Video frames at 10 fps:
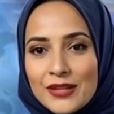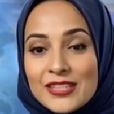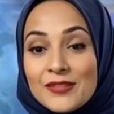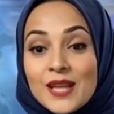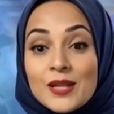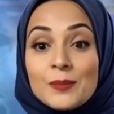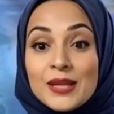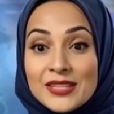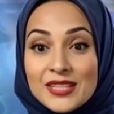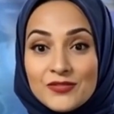the
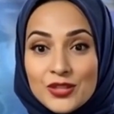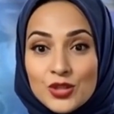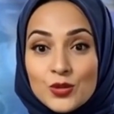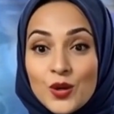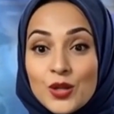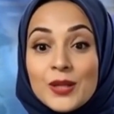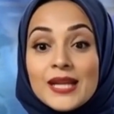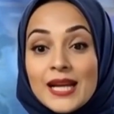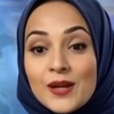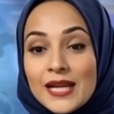development of a new urban
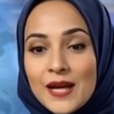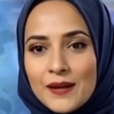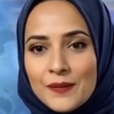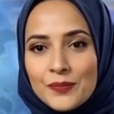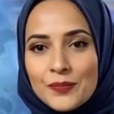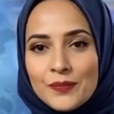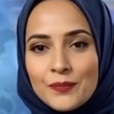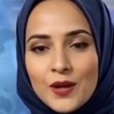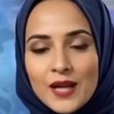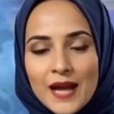area,
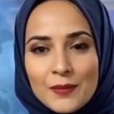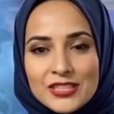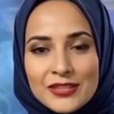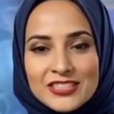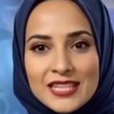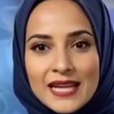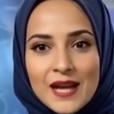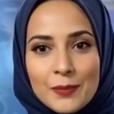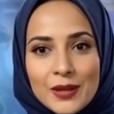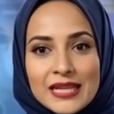perhaps in the
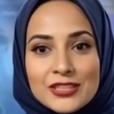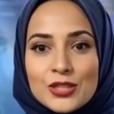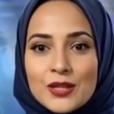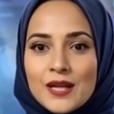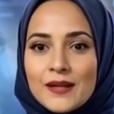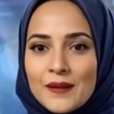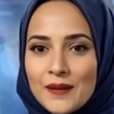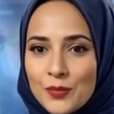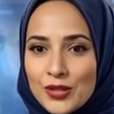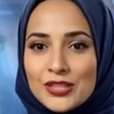Sinai Peninsula,
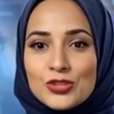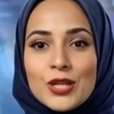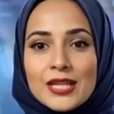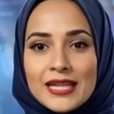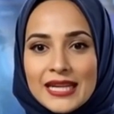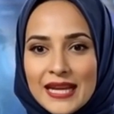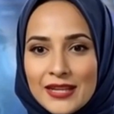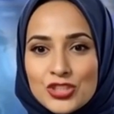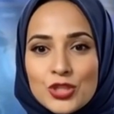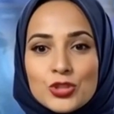with Israeli and
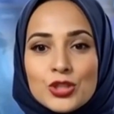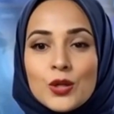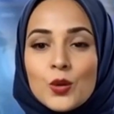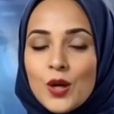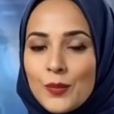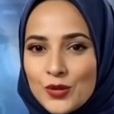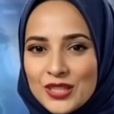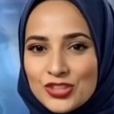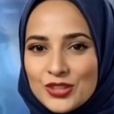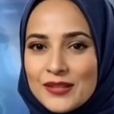Egyptian
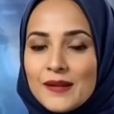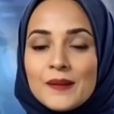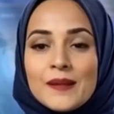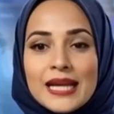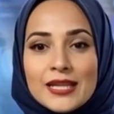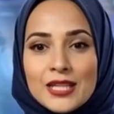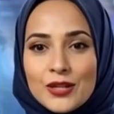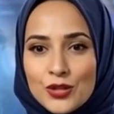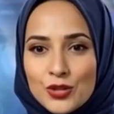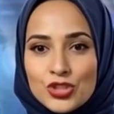cooperation. In
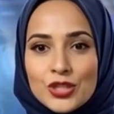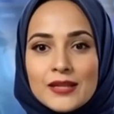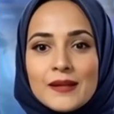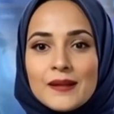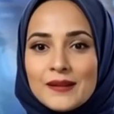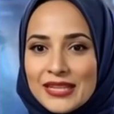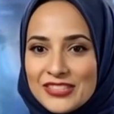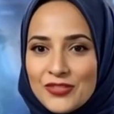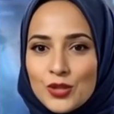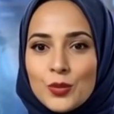conclusion,
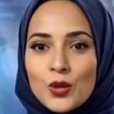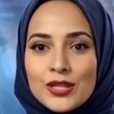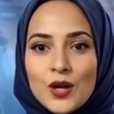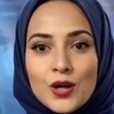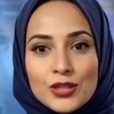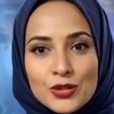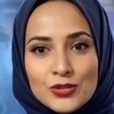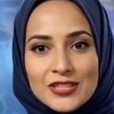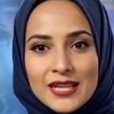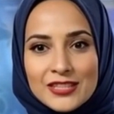this viewpoint
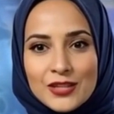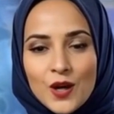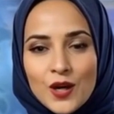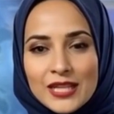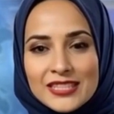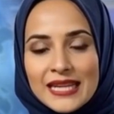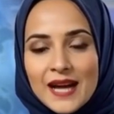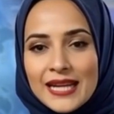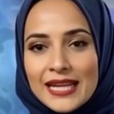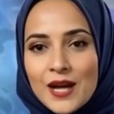argues that as long as the
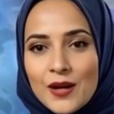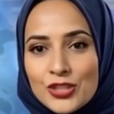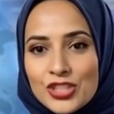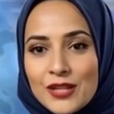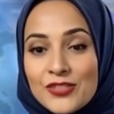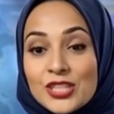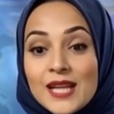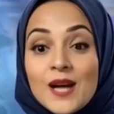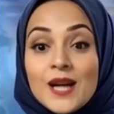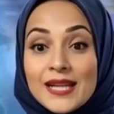ideology of
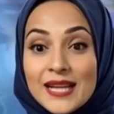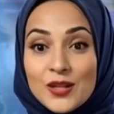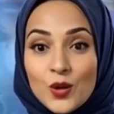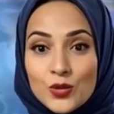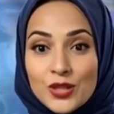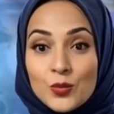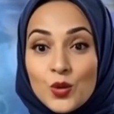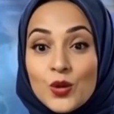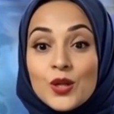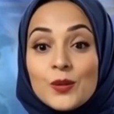jihad as holy
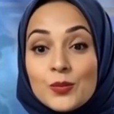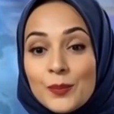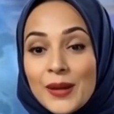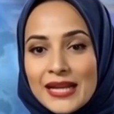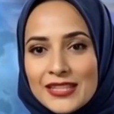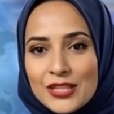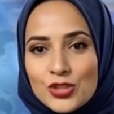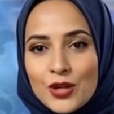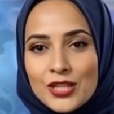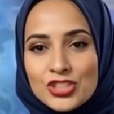war remains
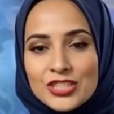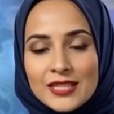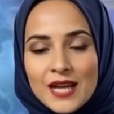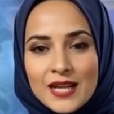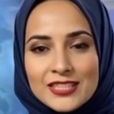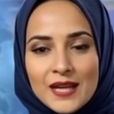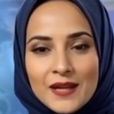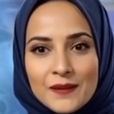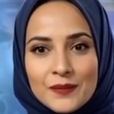entrenched in Gaza,